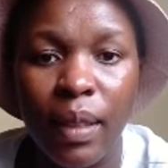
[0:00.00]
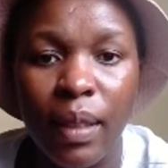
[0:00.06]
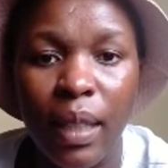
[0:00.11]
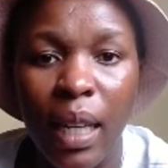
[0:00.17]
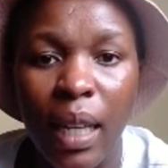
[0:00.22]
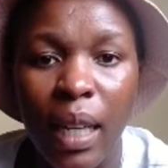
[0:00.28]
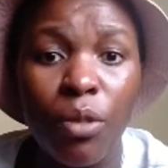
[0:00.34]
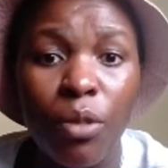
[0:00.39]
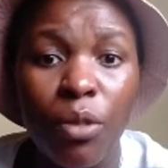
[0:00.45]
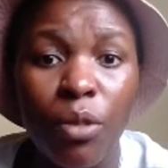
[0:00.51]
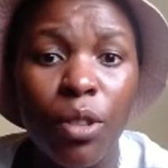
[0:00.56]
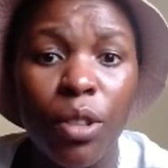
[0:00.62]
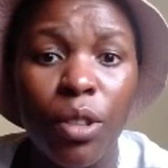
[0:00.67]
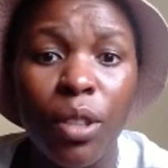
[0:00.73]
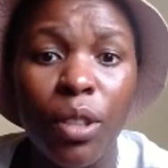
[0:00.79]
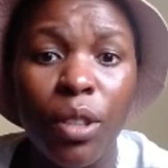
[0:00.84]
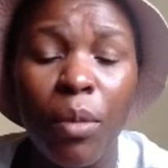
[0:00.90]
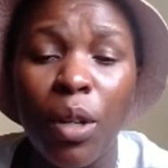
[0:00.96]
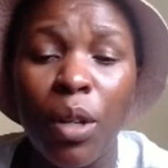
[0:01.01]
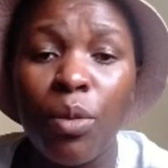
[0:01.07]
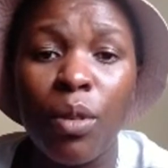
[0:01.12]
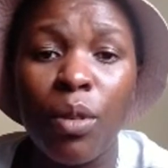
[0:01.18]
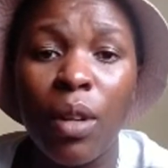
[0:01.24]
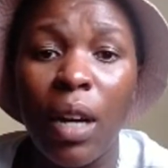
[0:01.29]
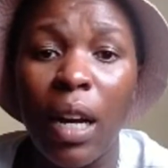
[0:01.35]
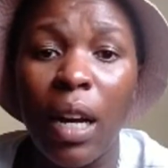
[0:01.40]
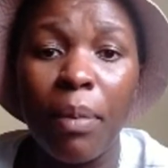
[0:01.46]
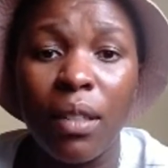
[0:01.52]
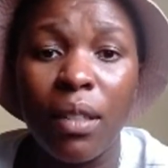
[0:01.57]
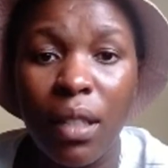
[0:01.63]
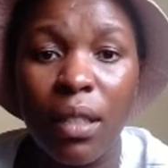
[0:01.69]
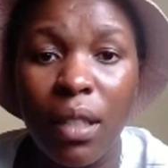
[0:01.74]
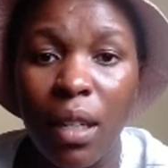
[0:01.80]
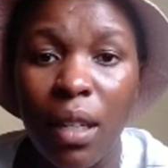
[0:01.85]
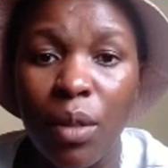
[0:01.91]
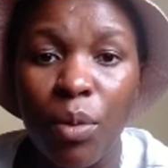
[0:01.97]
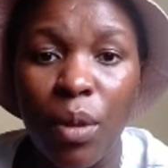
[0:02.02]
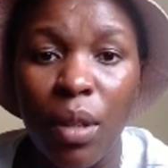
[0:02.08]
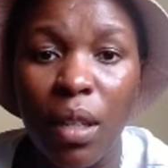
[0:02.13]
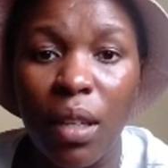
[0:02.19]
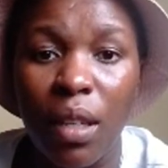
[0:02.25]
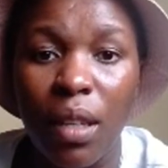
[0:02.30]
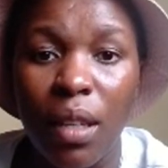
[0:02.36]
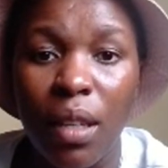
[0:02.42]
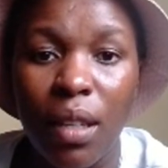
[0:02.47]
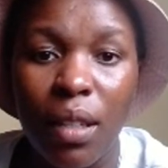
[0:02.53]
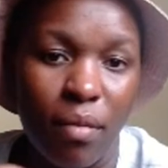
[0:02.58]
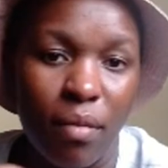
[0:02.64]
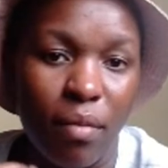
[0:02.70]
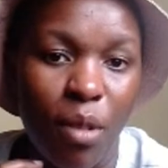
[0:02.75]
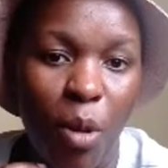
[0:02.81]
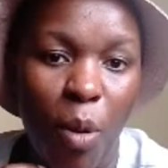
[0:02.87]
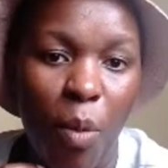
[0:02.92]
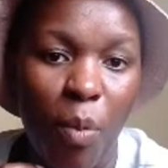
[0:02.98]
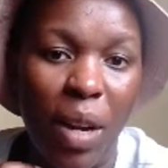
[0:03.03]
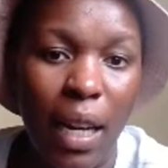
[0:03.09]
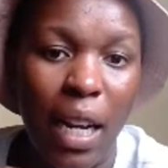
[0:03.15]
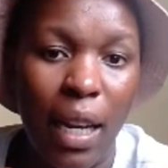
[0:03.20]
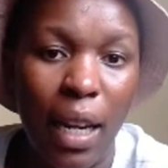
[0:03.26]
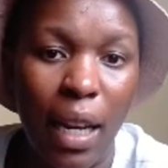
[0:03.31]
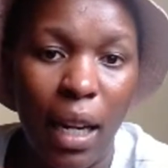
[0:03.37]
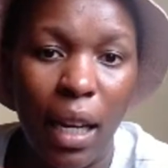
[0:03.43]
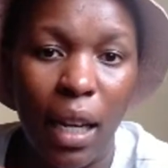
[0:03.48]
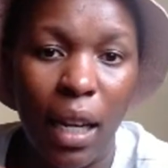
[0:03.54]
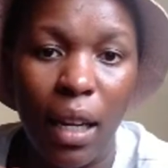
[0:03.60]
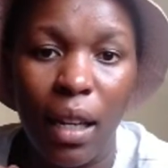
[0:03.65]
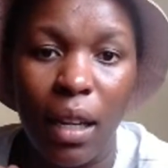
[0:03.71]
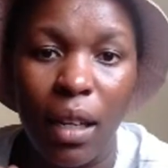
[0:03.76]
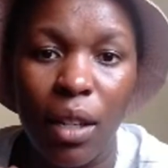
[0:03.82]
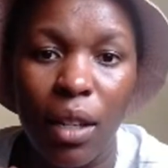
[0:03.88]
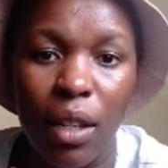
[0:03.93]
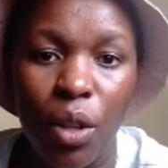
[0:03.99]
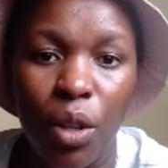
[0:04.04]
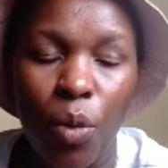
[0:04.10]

So for someone who can be interested with home gardening,